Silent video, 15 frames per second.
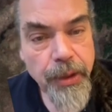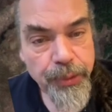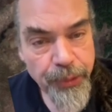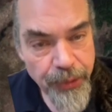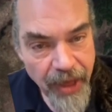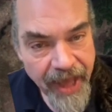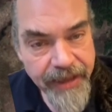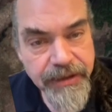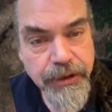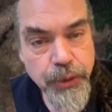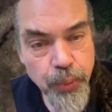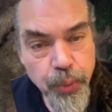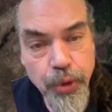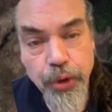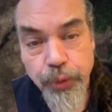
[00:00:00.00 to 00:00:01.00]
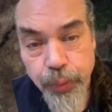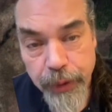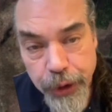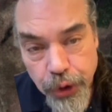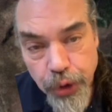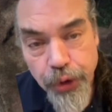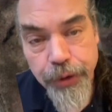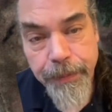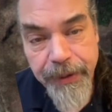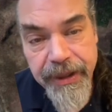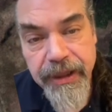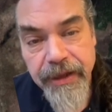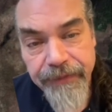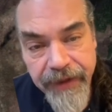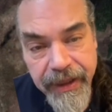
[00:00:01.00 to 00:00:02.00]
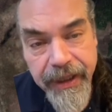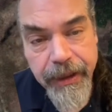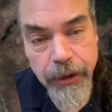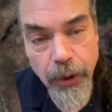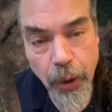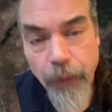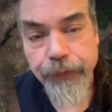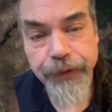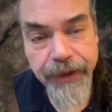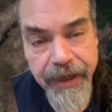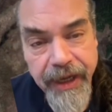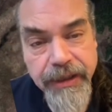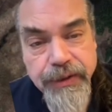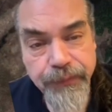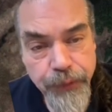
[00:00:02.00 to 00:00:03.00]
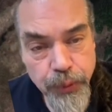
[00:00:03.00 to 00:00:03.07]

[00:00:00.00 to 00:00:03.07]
That's the world we could be living in over the next few